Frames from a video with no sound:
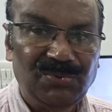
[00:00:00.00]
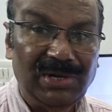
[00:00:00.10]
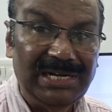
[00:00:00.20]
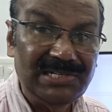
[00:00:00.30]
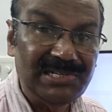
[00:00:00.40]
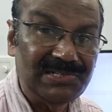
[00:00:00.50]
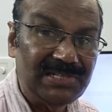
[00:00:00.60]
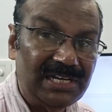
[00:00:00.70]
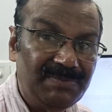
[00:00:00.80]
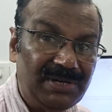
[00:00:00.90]
26th
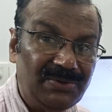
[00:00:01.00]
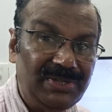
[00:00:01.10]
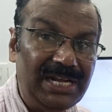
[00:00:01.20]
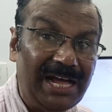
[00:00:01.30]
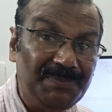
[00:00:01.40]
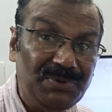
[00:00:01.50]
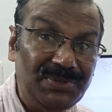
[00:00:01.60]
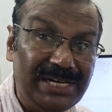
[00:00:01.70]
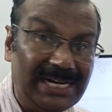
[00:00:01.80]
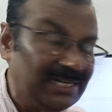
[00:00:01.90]
segment to the up to
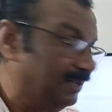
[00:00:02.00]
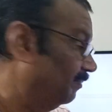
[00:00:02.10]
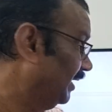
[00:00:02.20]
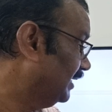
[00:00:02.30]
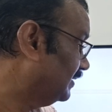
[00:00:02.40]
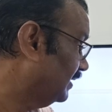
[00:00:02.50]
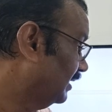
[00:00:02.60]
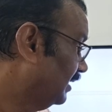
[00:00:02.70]
the rectum means